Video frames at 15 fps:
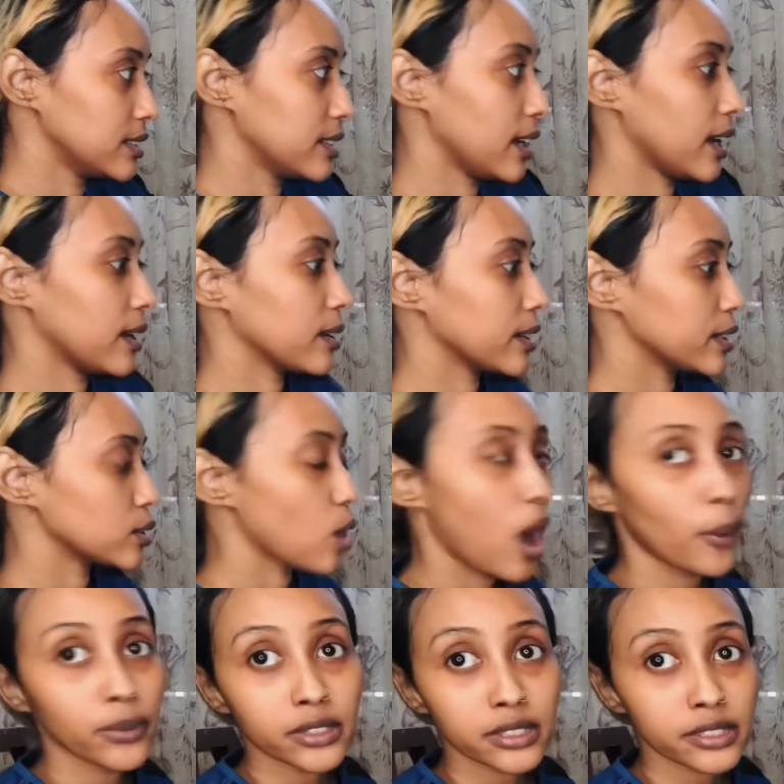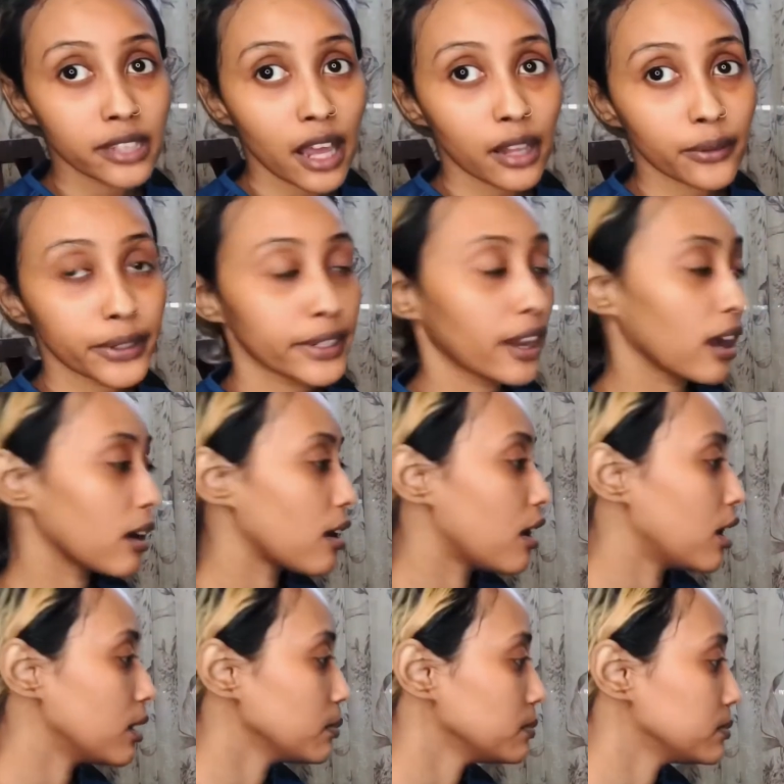Okay, so I went to salary.com.
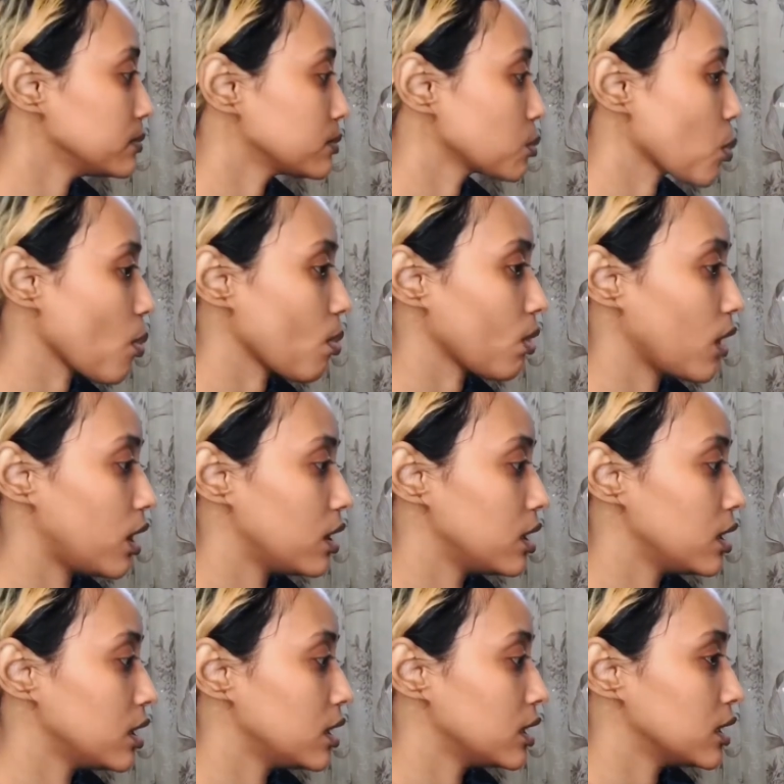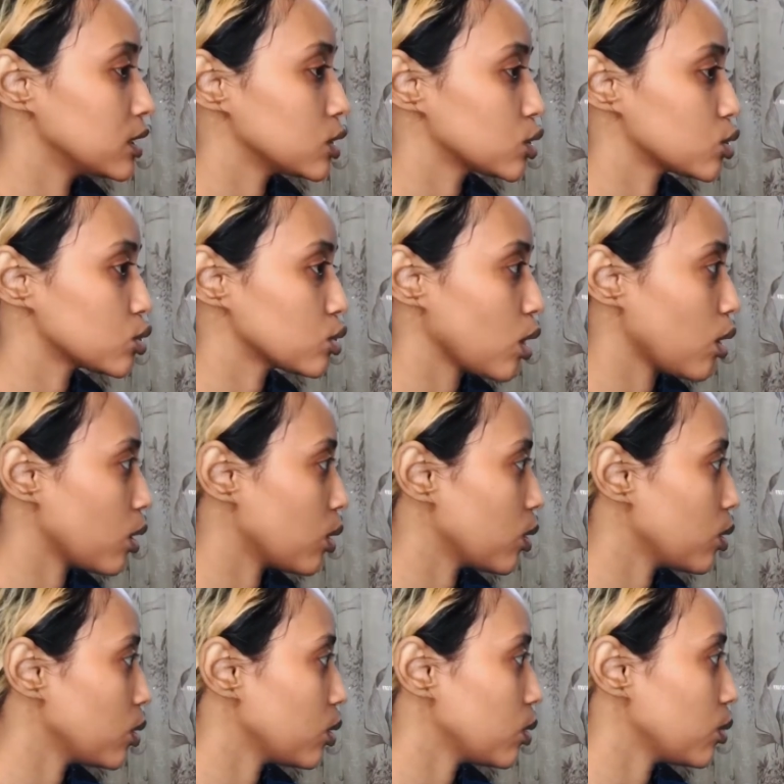
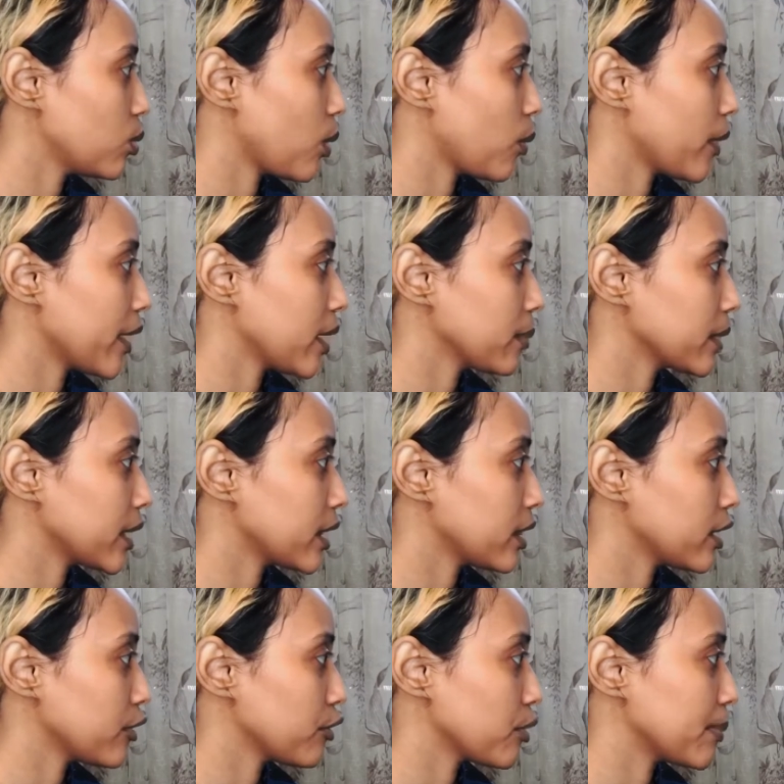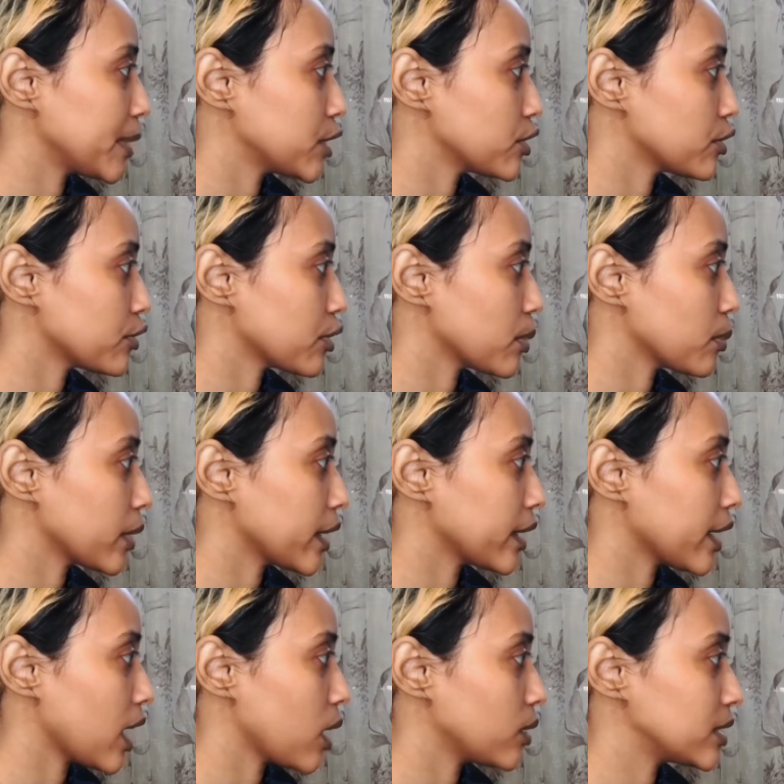So, where I'm getting the information from right
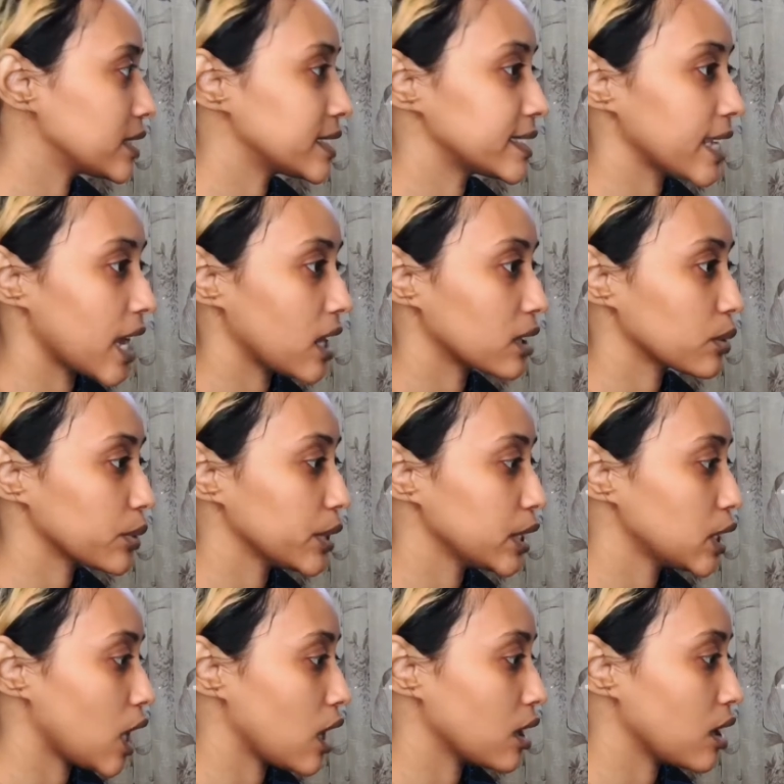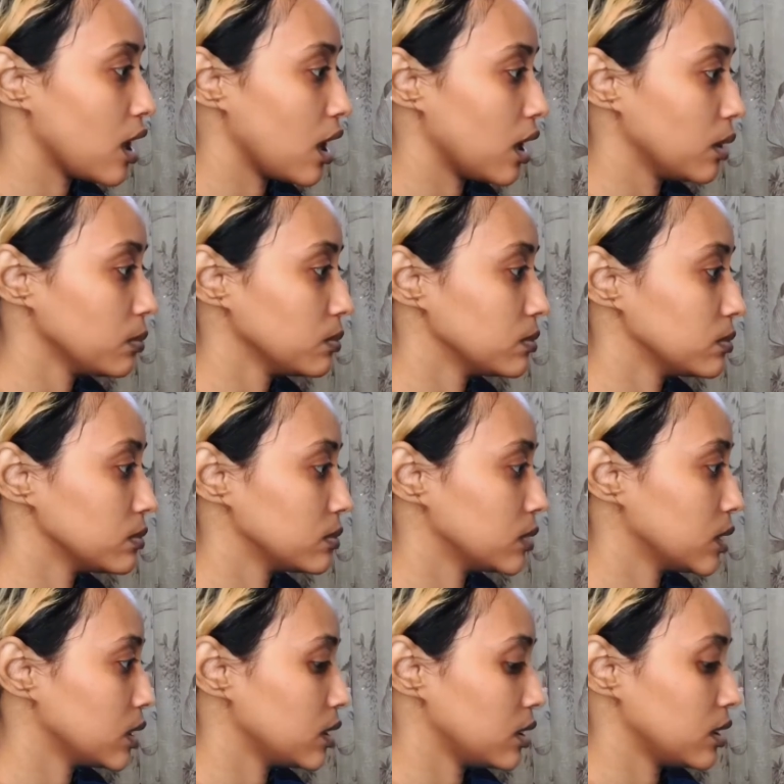now is salary.com.
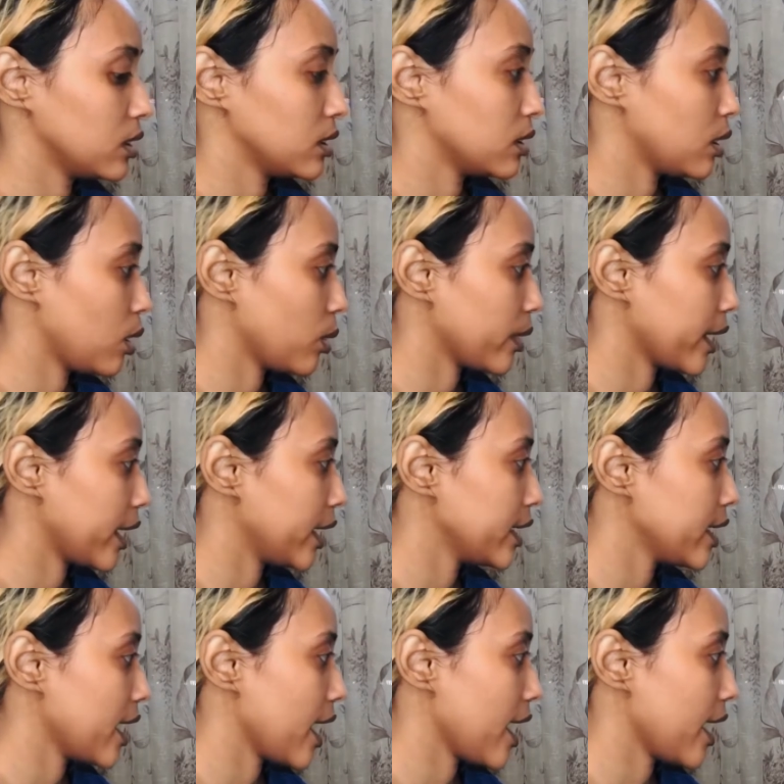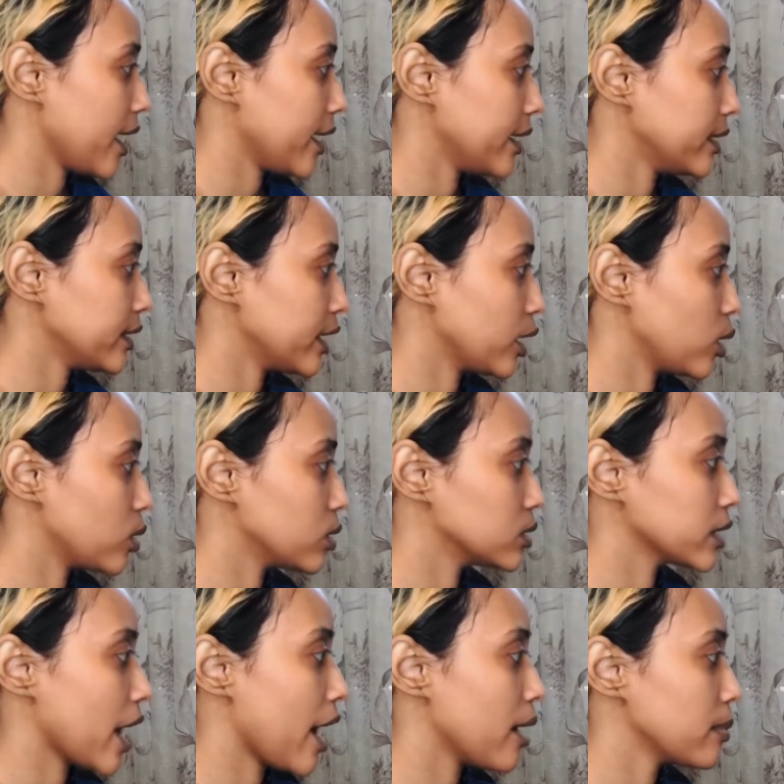Okay, and it goes,
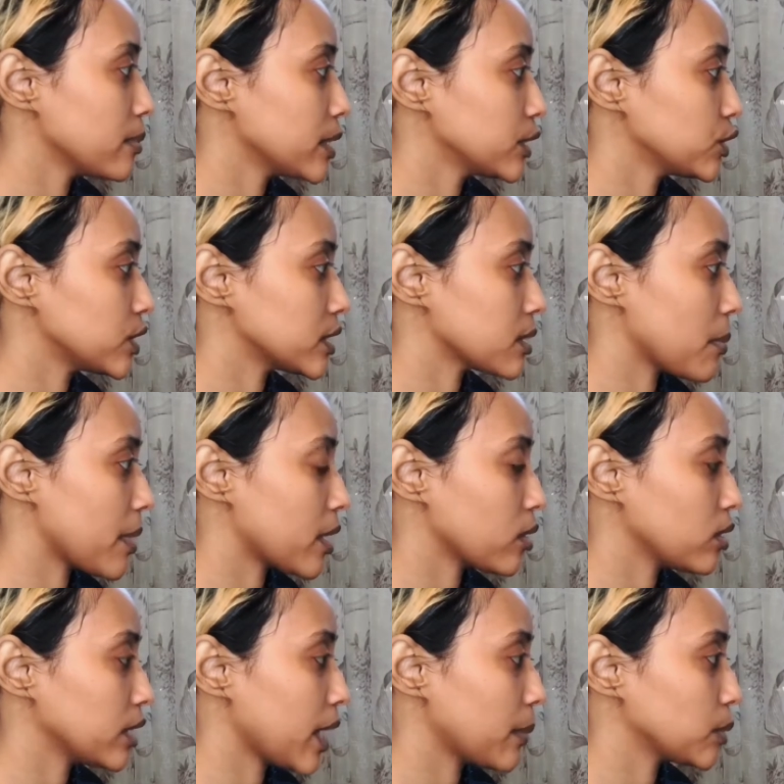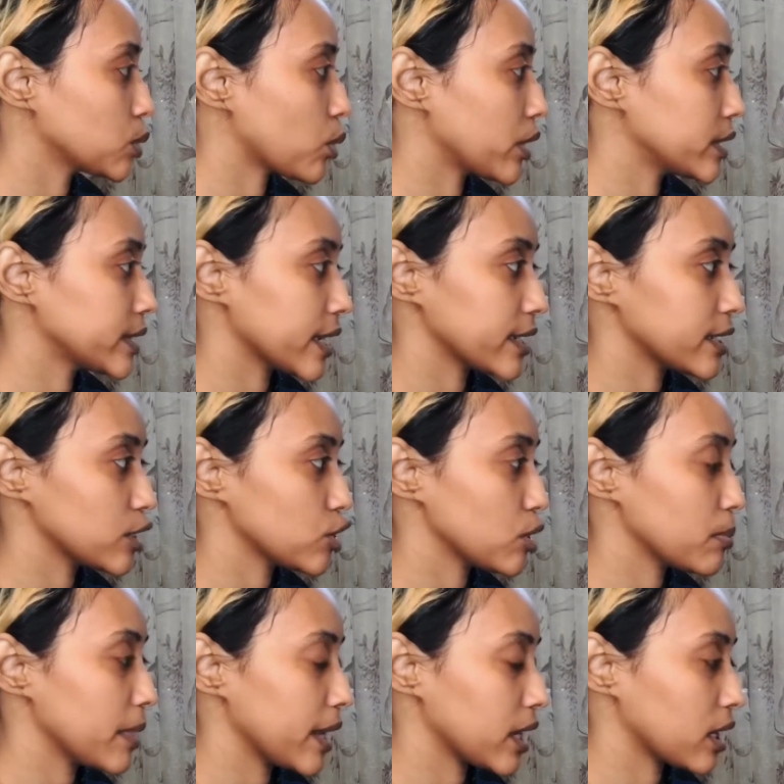how much does a medical laboratory technician
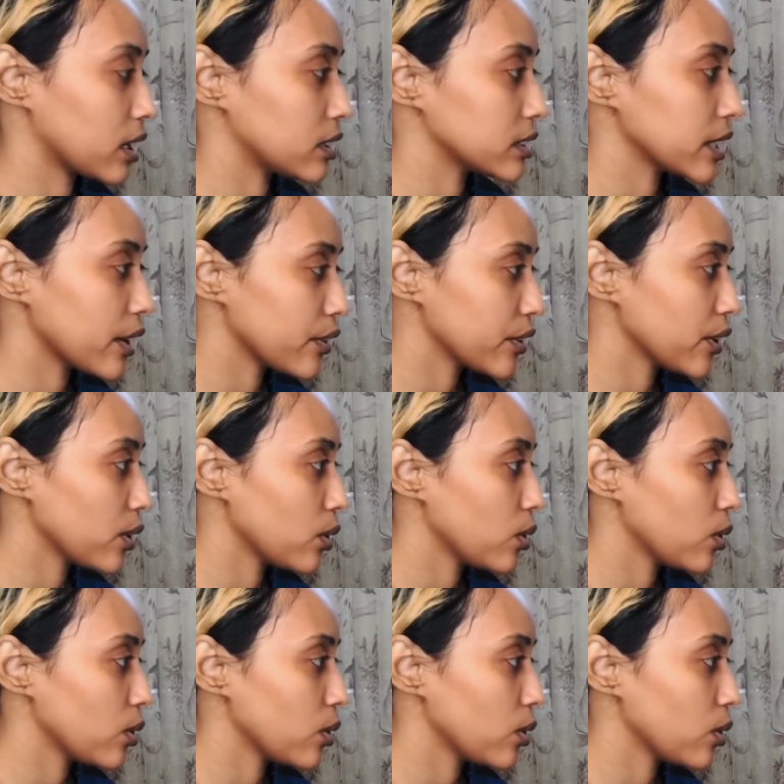make in Ontario?